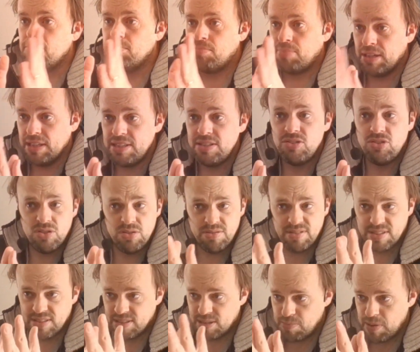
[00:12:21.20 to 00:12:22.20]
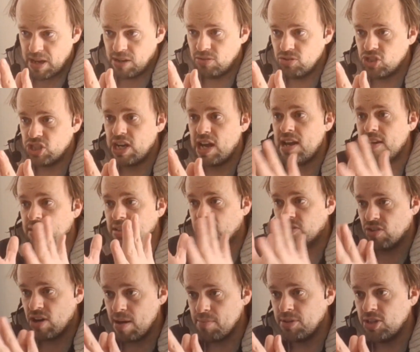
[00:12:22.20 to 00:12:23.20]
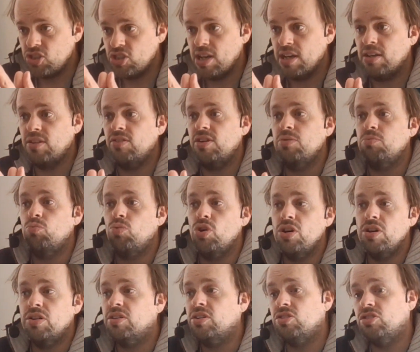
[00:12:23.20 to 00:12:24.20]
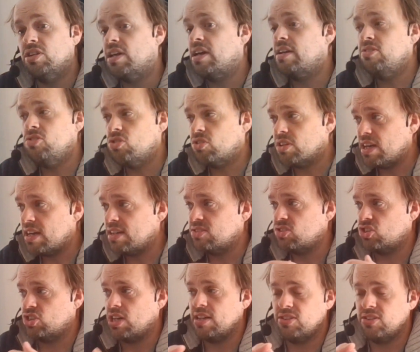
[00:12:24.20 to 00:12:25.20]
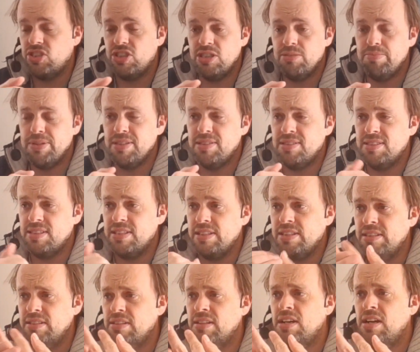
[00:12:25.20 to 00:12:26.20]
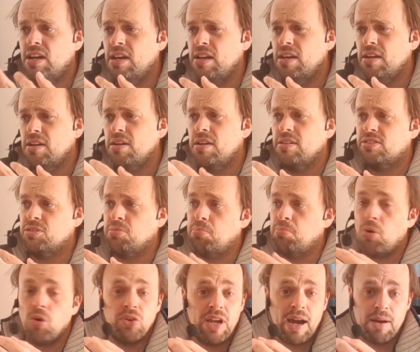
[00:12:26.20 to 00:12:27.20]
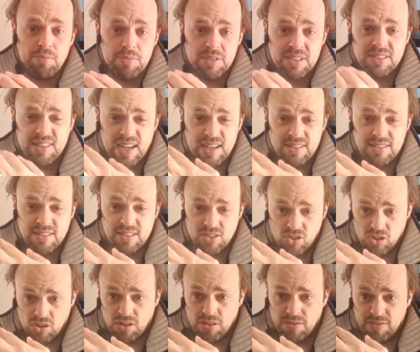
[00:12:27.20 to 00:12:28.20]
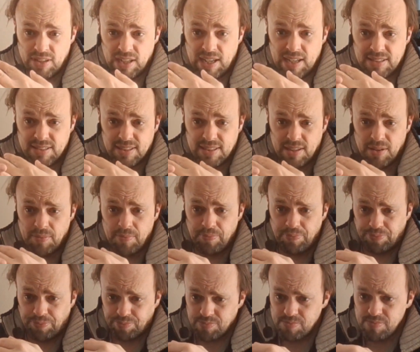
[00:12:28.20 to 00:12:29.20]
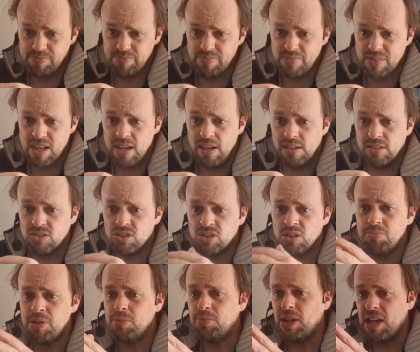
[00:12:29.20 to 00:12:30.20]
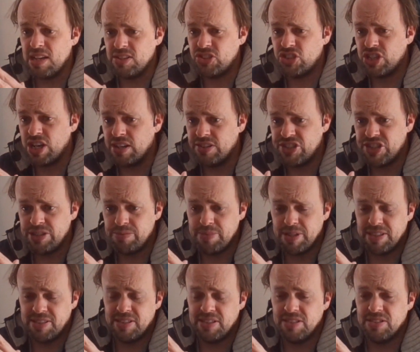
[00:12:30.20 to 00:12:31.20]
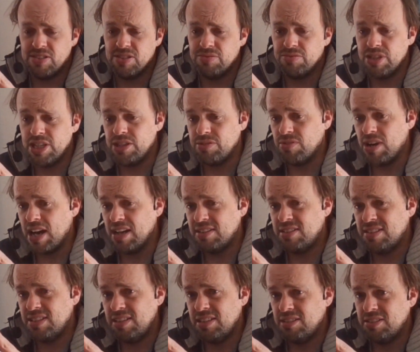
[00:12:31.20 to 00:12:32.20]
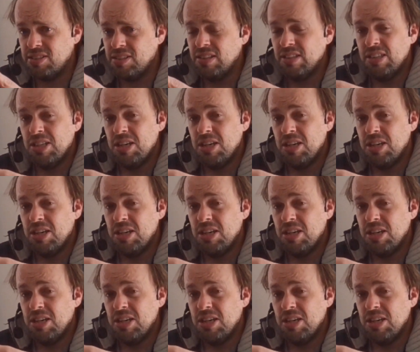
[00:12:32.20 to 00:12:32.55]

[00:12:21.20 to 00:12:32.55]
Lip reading: Please use the spell check, the grammar checker in Word, and then you can ask ChatGPT to point out mistakes in your cover letter. Some people ask ChatGPT to rewrite it.